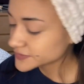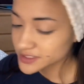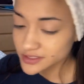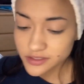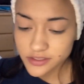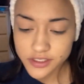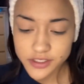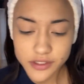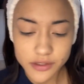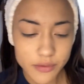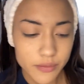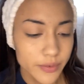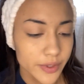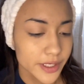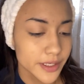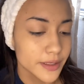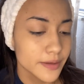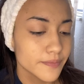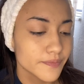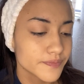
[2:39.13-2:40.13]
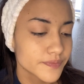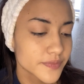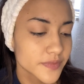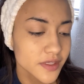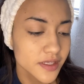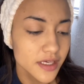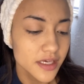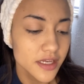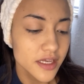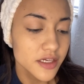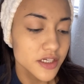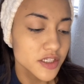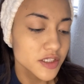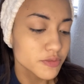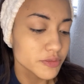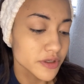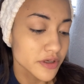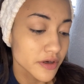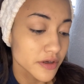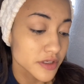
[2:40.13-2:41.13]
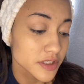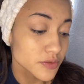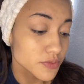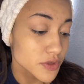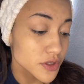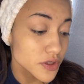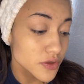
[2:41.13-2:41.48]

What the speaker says: You know what? Can I just be honest with you